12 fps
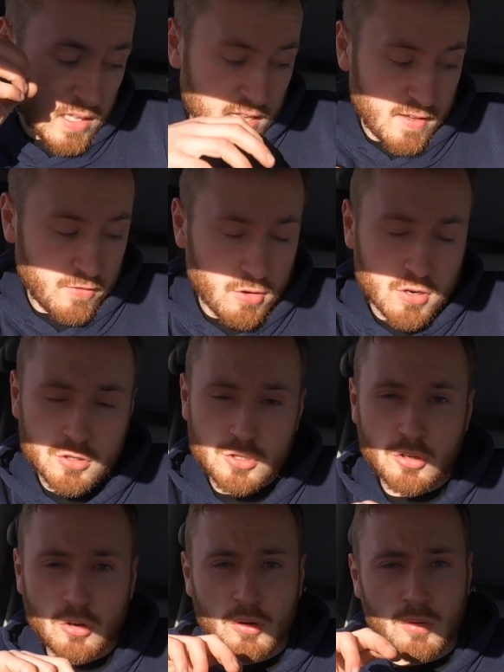If you're
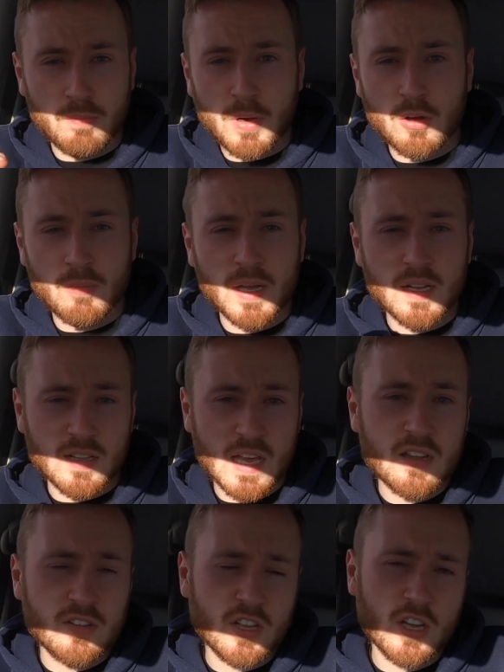unsure, by all means
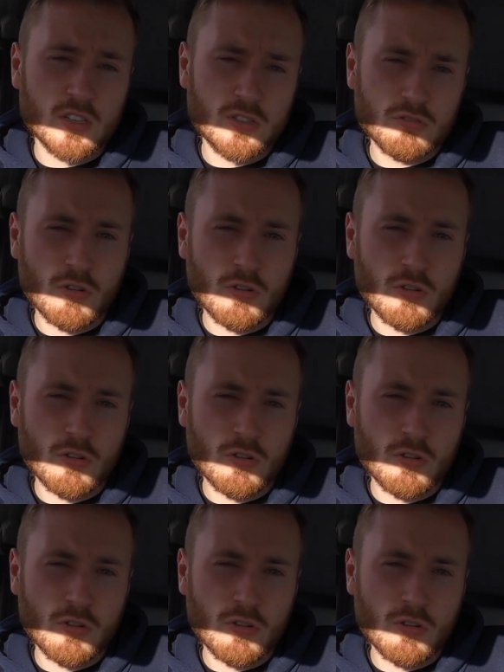get in touch,